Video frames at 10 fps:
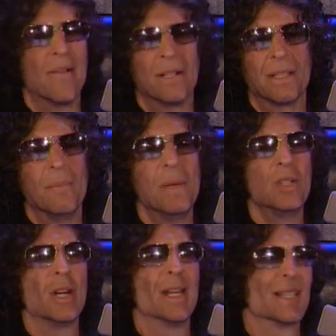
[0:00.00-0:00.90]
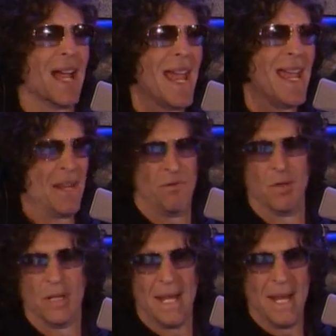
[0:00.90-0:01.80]
Eric the Midget is a
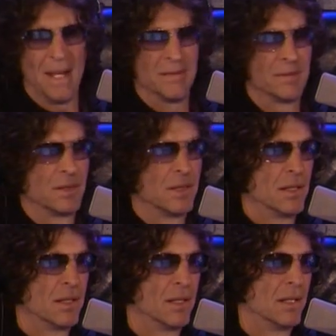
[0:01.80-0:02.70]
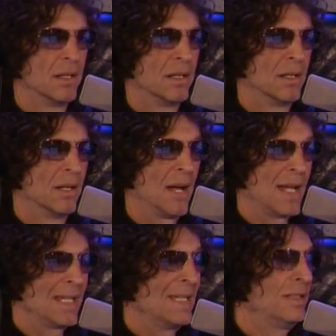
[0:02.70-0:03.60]
handful and a half. I
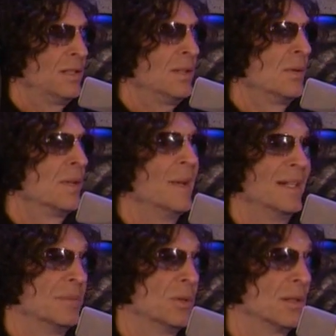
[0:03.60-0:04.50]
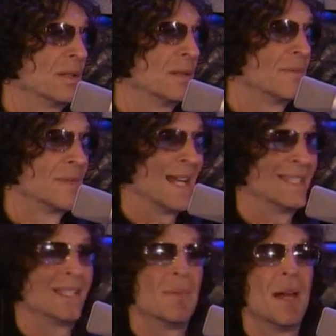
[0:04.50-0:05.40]
can't deal with him anymore. I
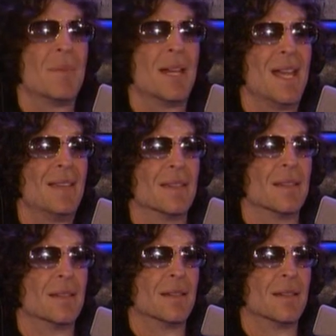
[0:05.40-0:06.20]
think I'm at my end.